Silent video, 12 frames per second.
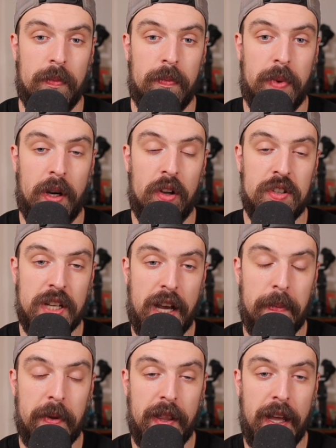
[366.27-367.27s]
But on
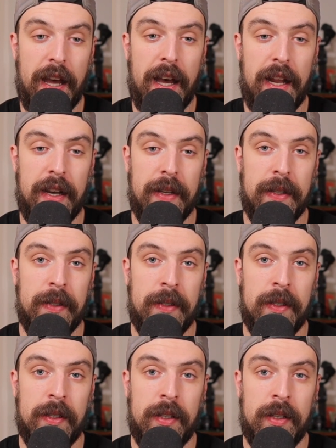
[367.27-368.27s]
top of that,
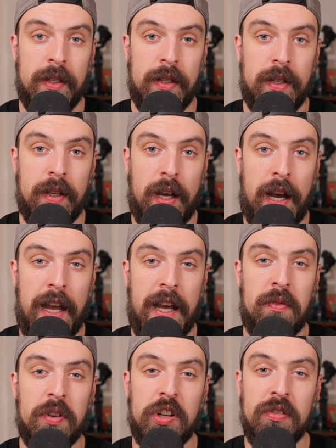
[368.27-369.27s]
I
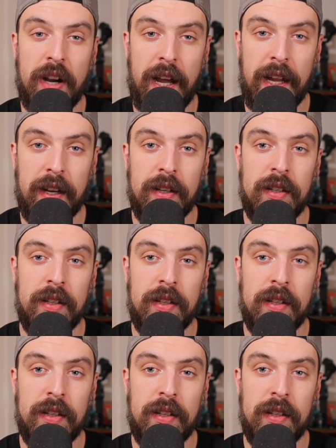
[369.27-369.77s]
had regret